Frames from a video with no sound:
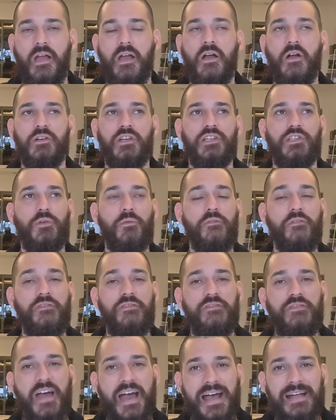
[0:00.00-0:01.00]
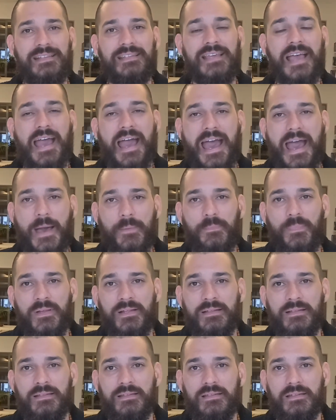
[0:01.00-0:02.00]
Okay, so that
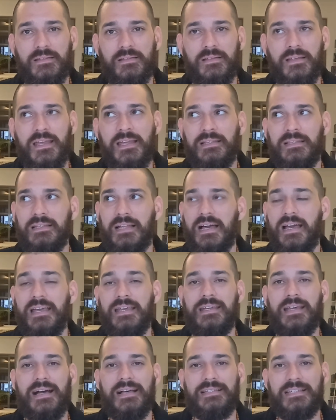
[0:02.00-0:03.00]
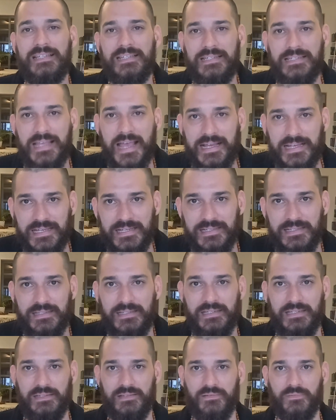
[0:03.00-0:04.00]
happened in like a
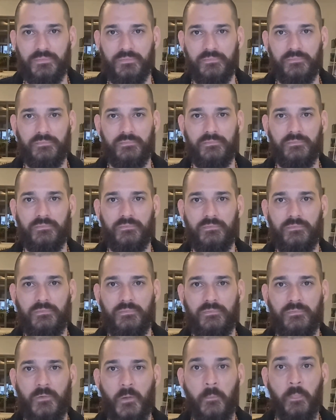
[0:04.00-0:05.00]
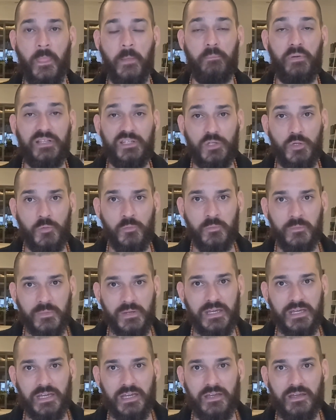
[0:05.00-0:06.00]
second. But to
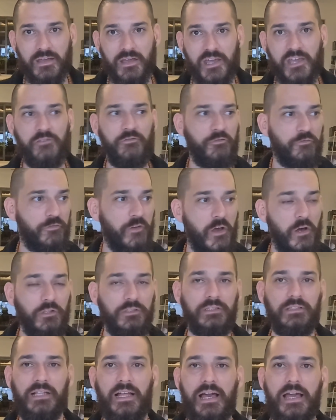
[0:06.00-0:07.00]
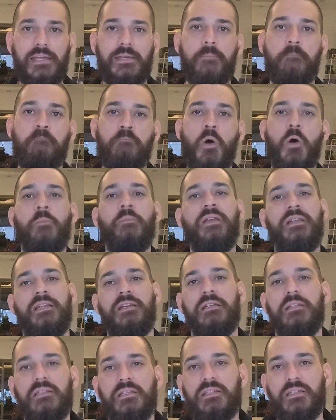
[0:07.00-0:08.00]
me, it felt like more
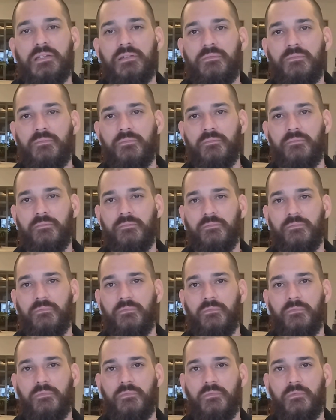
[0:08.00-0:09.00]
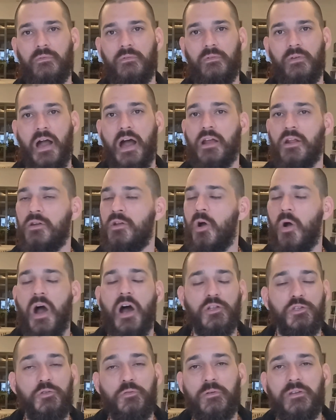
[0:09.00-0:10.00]
minutes. I don't know
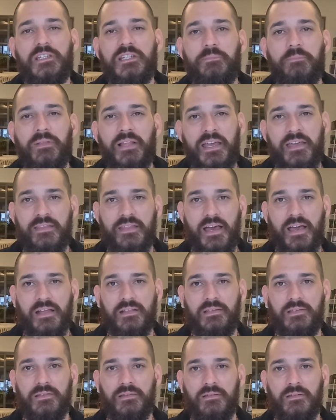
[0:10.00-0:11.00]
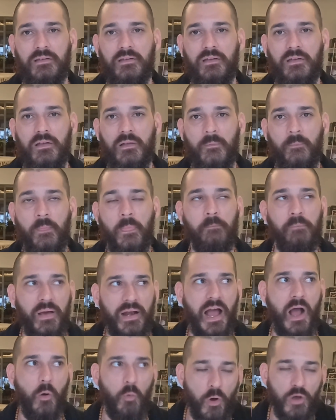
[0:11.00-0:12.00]
how to explain that. But
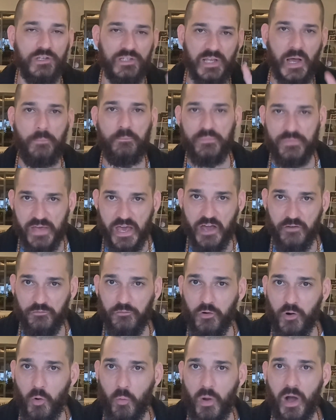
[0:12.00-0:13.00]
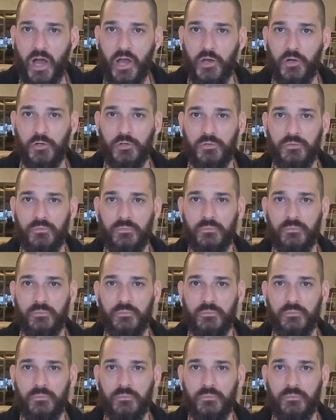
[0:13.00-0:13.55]
I was up there for a while.